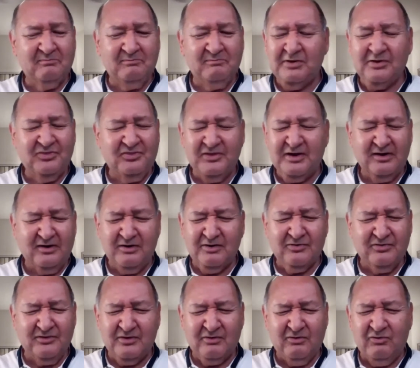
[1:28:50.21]
but
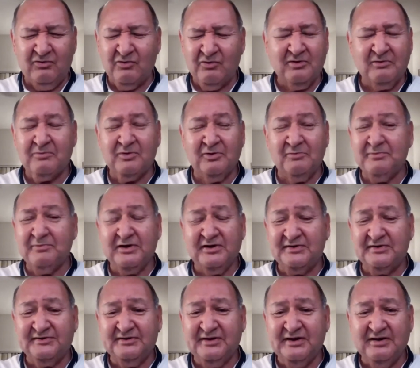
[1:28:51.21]
they're horrible
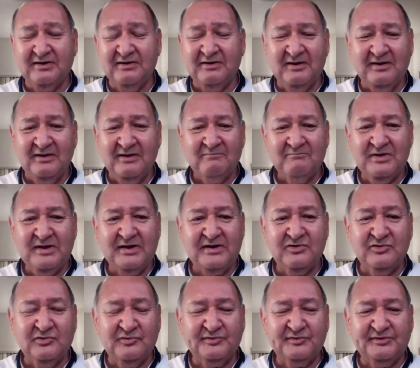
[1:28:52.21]
because they make
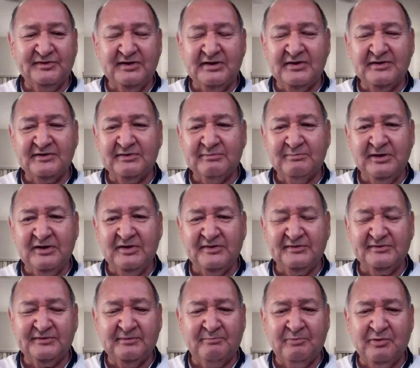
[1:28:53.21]
no sense,
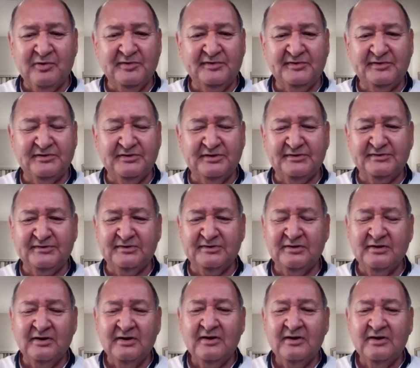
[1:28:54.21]
because the person doesn't